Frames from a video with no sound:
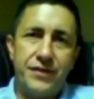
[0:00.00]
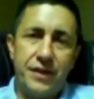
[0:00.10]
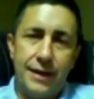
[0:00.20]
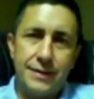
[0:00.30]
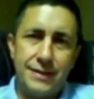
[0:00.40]

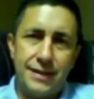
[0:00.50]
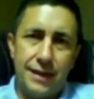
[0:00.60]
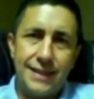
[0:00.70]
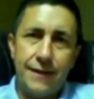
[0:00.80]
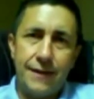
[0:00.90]

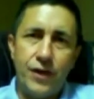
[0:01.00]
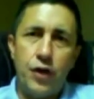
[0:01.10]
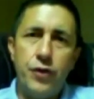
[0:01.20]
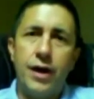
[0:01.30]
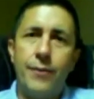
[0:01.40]
selecting a
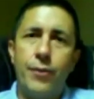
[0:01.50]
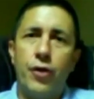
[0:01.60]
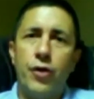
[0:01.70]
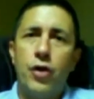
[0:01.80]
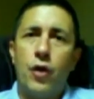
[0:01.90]
phone
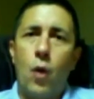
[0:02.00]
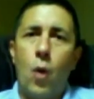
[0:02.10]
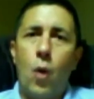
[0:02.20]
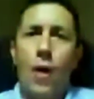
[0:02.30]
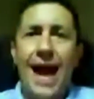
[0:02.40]
number,
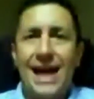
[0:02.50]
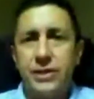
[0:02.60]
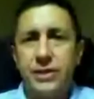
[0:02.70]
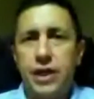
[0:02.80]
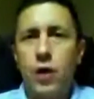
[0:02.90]
or
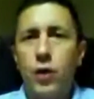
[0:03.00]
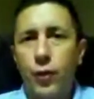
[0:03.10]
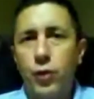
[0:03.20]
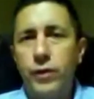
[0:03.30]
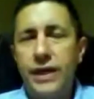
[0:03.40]
actually going
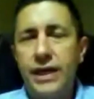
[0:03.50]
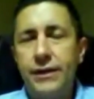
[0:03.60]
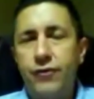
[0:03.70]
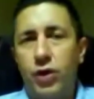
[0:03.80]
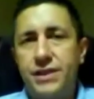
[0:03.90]
through the
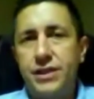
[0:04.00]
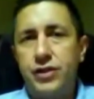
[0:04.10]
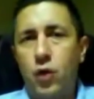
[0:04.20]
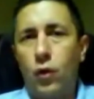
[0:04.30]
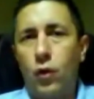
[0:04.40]
Trusted
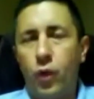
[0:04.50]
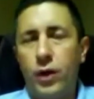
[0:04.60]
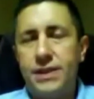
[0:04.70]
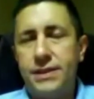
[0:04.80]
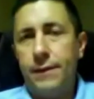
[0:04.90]

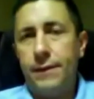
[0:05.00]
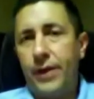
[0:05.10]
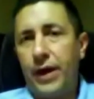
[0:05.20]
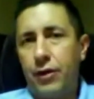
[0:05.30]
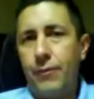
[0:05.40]
Choice
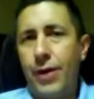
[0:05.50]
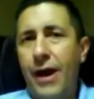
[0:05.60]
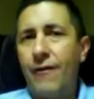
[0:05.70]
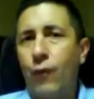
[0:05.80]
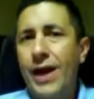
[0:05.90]

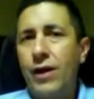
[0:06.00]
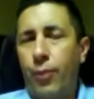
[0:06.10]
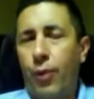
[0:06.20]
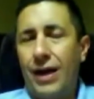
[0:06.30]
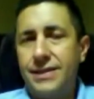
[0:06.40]
comparative rater
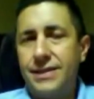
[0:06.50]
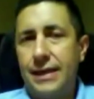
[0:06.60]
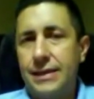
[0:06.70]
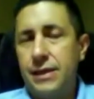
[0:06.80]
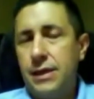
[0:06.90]

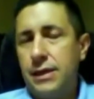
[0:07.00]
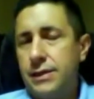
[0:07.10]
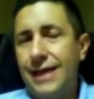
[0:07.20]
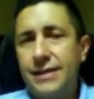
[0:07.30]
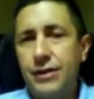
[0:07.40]
process. So
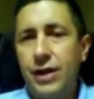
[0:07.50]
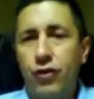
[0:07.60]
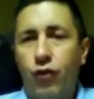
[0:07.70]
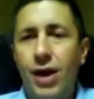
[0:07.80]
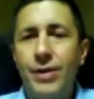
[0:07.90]
that's
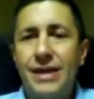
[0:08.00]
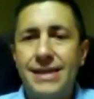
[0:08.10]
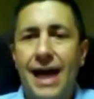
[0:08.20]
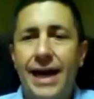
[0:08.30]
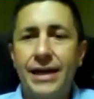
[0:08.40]
incredibly
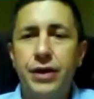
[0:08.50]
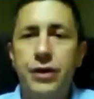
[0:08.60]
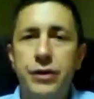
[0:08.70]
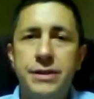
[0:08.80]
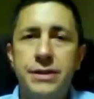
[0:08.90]
exciting
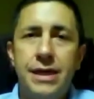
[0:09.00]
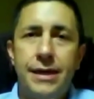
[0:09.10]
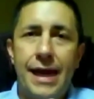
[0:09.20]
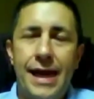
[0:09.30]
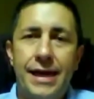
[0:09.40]
news
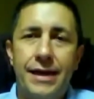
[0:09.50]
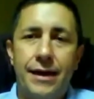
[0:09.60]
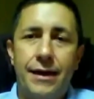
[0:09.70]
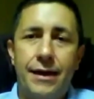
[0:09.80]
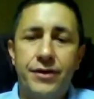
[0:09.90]
and
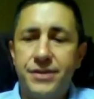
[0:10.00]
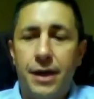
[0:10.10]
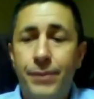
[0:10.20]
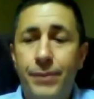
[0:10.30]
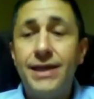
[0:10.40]
just a
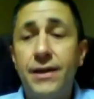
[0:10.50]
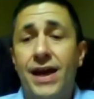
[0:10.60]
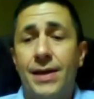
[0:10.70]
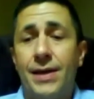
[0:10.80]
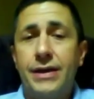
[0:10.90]
big
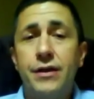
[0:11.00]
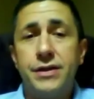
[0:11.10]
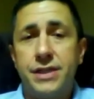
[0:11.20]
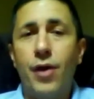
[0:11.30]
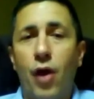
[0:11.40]
development. You know, it's
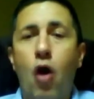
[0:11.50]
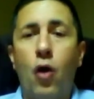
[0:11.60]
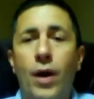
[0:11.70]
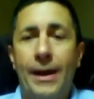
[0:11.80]
come a long way.